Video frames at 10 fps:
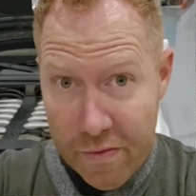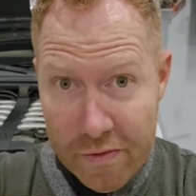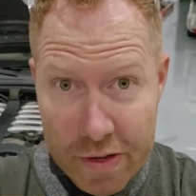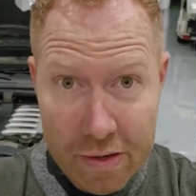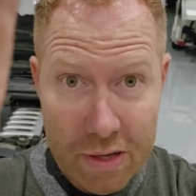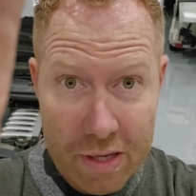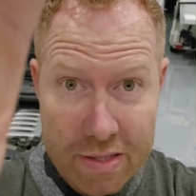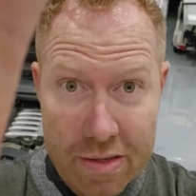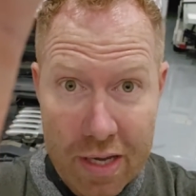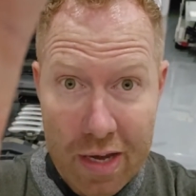vehicle. I
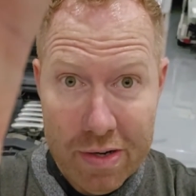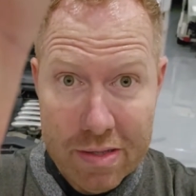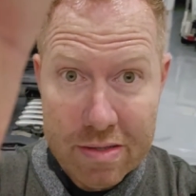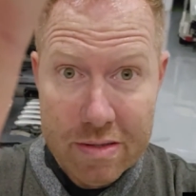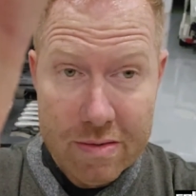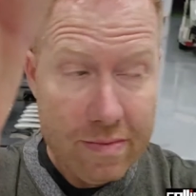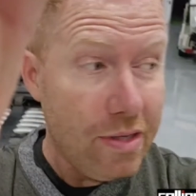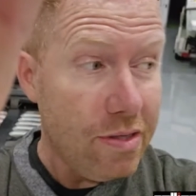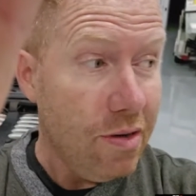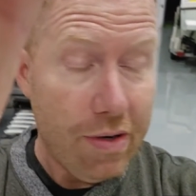still have it. It's
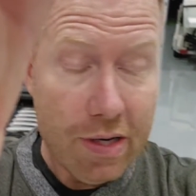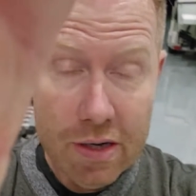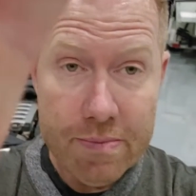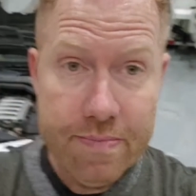it's over here,